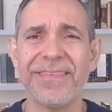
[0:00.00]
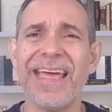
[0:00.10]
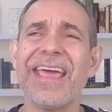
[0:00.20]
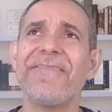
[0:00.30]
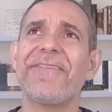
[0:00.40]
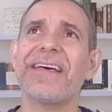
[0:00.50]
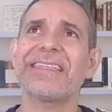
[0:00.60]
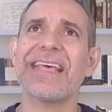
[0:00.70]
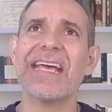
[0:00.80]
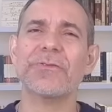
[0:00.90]
They
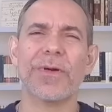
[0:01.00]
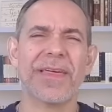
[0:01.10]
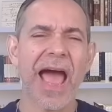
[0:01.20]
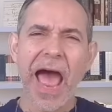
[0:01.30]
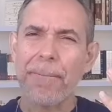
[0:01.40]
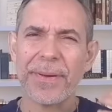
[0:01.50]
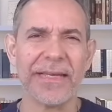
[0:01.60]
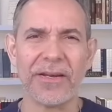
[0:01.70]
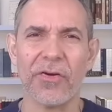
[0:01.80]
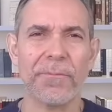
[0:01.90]
emphasize what
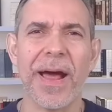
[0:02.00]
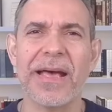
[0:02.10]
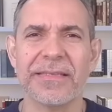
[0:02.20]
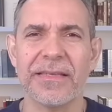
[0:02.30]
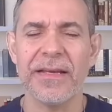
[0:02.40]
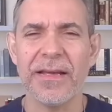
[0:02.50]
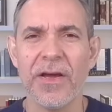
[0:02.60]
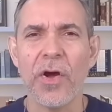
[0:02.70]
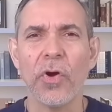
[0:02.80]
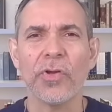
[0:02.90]
happened in our past.
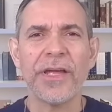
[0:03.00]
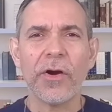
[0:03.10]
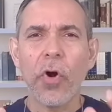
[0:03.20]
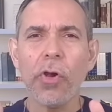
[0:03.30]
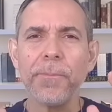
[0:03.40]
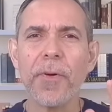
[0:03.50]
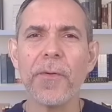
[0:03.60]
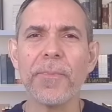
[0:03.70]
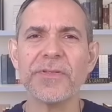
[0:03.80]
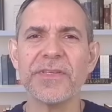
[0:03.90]
Their whole
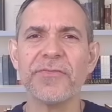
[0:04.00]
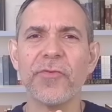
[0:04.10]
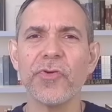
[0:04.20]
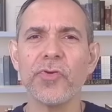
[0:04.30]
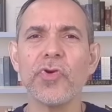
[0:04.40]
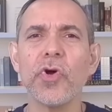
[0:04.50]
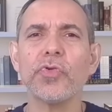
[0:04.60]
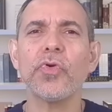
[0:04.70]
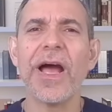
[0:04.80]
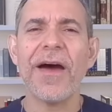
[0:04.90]
purpose is for you
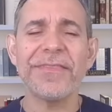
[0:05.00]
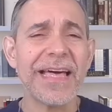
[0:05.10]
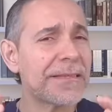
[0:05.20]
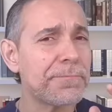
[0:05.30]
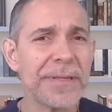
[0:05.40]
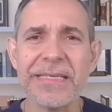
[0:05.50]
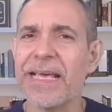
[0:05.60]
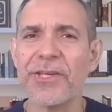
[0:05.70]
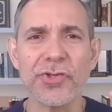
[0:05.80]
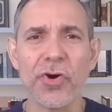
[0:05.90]
not to have that
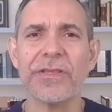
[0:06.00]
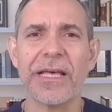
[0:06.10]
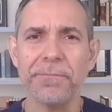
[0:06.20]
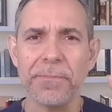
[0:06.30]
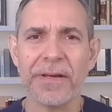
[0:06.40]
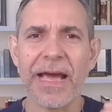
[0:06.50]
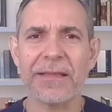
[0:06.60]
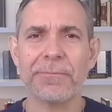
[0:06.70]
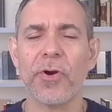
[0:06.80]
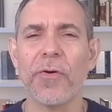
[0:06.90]
peace and joy that
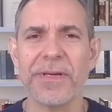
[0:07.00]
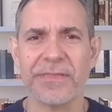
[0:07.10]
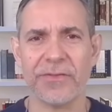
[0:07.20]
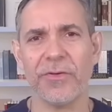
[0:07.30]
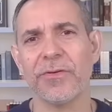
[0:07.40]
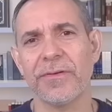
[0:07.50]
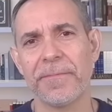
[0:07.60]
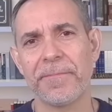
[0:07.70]
God promised you.